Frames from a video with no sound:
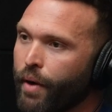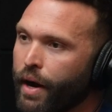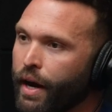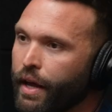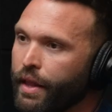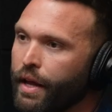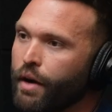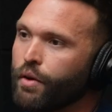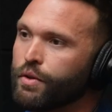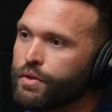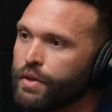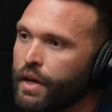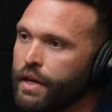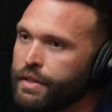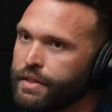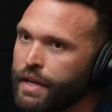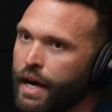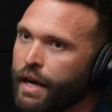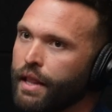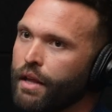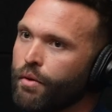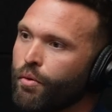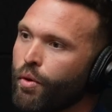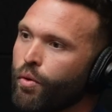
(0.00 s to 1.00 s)
And that was
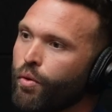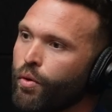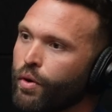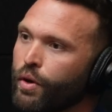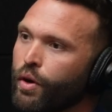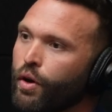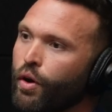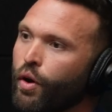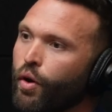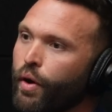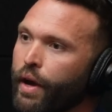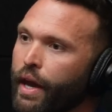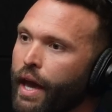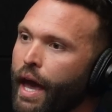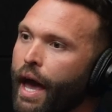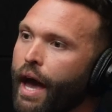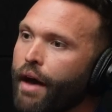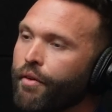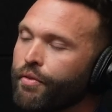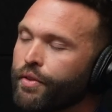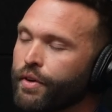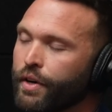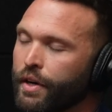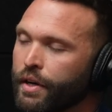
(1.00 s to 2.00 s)
exactly what we were going
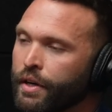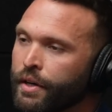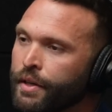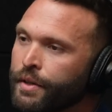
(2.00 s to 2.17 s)
after.